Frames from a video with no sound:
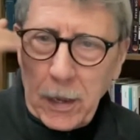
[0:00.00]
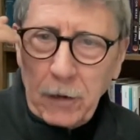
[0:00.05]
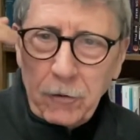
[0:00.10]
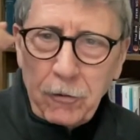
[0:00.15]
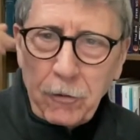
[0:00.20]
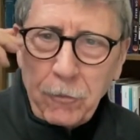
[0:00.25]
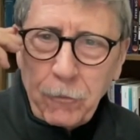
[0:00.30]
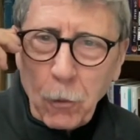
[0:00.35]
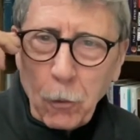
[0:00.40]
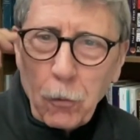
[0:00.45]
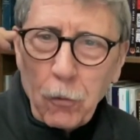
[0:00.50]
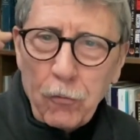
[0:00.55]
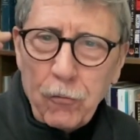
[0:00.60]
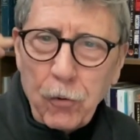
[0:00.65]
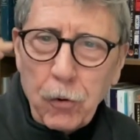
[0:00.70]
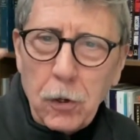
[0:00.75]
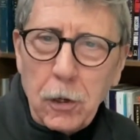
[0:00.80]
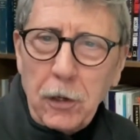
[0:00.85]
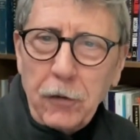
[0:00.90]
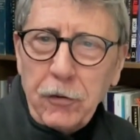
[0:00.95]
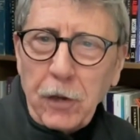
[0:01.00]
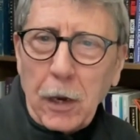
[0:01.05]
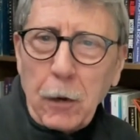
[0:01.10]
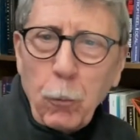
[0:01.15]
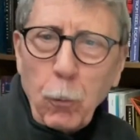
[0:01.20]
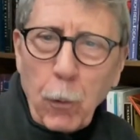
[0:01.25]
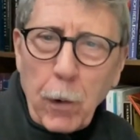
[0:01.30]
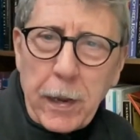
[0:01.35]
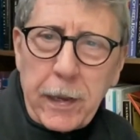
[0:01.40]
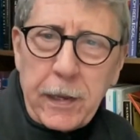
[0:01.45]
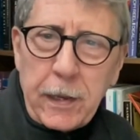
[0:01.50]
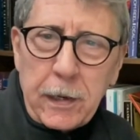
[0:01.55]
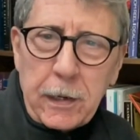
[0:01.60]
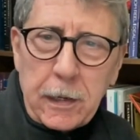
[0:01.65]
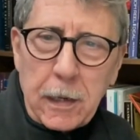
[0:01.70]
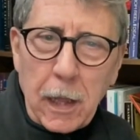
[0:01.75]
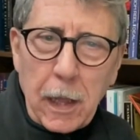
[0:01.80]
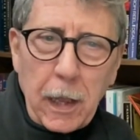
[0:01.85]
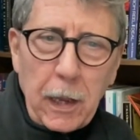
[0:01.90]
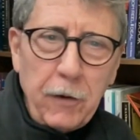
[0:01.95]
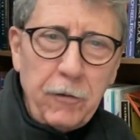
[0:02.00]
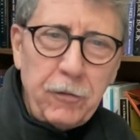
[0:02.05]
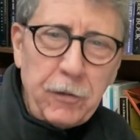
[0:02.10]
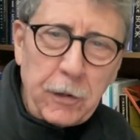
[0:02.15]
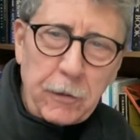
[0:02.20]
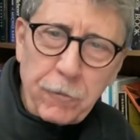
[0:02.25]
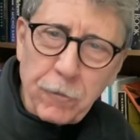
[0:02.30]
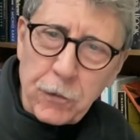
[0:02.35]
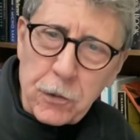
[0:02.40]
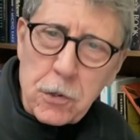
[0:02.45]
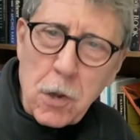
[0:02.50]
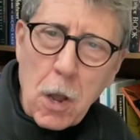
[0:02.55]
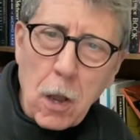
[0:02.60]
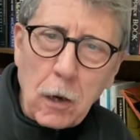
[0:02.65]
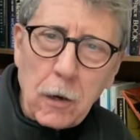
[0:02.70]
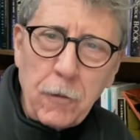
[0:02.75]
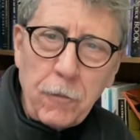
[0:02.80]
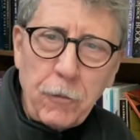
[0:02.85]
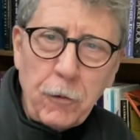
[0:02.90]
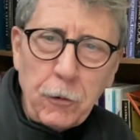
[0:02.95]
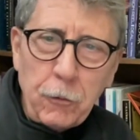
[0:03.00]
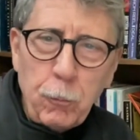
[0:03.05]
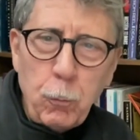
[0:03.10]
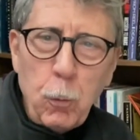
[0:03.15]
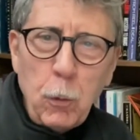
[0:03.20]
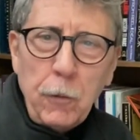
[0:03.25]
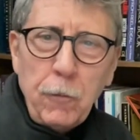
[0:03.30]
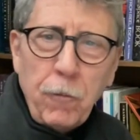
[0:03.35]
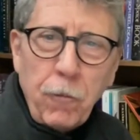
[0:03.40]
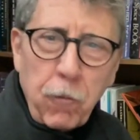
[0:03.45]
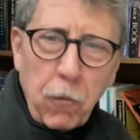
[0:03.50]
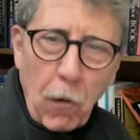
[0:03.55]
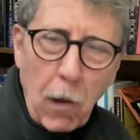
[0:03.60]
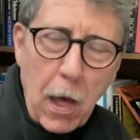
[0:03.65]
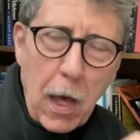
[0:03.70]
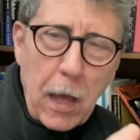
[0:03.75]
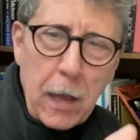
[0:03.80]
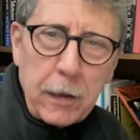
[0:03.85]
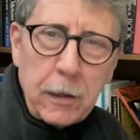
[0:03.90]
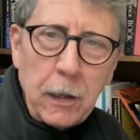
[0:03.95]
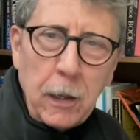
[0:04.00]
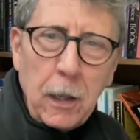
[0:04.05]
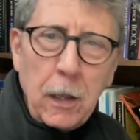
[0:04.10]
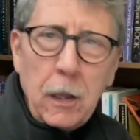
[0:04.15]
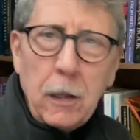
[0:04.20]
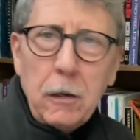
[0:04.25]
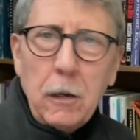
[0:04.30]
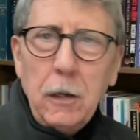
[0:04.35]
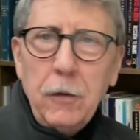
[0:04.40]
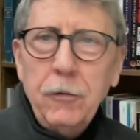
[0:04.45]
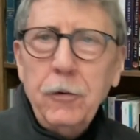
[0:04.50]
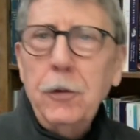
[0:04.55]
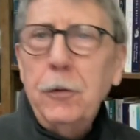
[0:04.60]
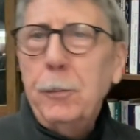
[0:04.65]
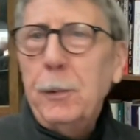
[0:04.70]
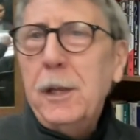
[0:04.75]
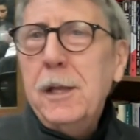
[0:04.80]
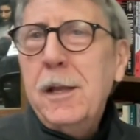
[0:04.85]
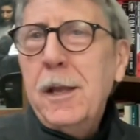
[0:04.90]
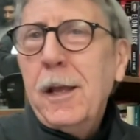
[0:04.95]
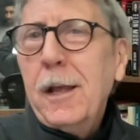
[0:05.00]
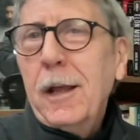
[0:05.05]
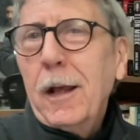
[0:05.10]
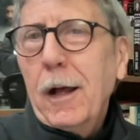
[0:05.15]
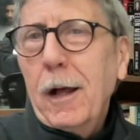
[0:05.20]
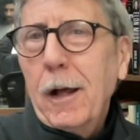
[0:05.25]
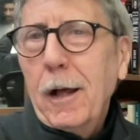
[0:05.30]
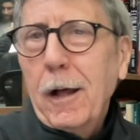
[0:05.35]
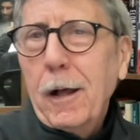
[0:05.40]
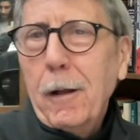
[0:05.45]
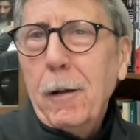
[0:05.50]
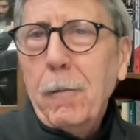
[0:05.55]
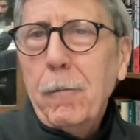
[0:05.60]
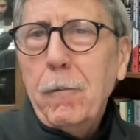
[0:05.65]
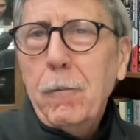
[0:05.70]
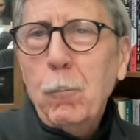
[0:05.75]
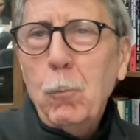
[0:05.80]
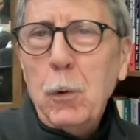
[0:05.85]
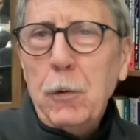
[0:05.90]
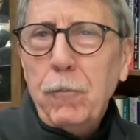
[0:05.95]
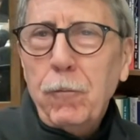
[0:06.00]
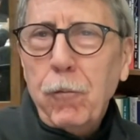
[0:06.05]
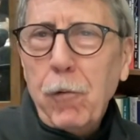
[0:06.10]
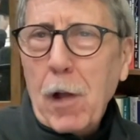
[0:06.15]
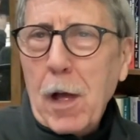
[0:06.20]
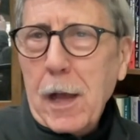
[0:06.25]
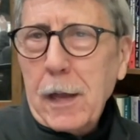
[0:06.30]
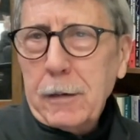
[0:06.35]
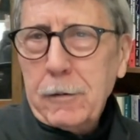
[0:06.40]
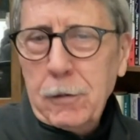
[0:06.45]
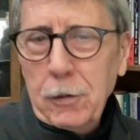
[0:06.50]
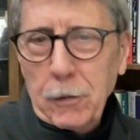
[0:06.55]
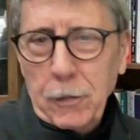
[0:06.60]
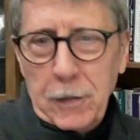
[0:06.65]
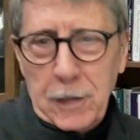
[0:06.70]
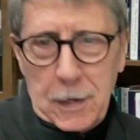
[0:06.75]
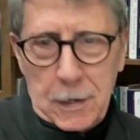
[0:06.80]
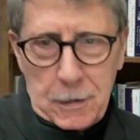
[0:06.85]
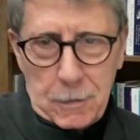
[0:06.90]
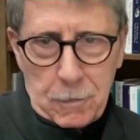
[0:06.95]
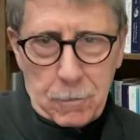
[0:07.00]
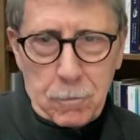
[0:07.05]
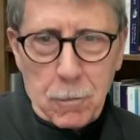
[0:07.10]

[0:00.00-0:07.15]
As a photojournalist, I recognized that photographers would flock to the